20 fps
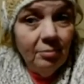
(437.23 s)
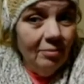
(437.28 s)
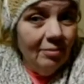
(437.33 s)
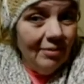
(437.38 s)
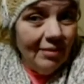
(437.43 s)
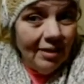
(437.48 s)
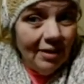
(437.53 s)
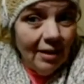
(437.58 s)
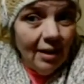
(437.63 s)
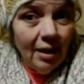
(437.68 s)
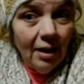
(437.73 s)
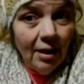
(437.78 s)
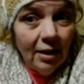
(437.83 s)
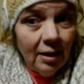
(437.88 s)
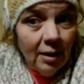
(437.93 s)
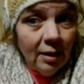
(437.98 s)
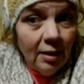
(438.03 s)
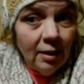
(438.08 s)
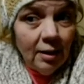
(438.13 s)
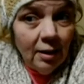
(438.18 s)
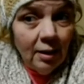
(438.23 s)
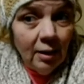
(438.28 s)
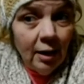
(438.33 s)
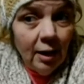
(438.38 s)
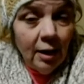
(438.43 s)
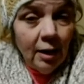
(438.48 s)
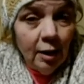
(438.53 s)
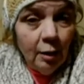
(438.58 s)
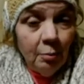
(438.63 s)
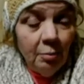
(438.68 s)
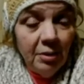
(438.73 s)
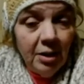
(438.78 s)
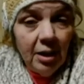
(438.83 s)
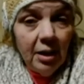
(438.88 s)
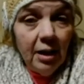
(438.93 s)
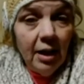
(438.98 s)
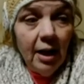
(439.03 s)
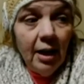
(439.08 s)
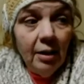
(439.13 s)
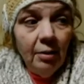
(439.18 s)
Not didn't end up being
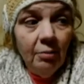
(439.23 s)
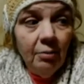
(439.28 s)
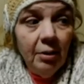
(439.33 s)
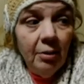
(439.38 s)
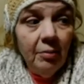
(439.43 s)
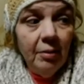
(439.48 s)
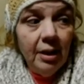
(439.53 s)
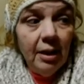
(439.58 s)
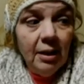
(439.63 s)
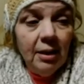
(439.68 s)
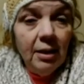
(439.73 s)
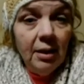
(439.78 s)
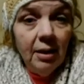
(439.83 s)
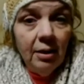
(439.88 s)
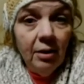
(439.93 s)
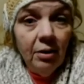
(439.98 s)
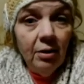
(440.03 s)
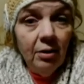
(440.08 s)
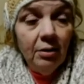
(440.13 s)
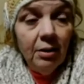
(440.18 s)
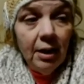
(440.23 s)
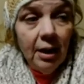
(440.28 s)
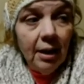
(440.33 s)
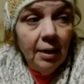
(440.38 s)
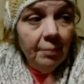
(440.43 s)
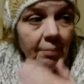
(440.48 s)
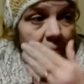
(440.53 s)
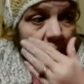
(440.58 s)
night. We went and did it early.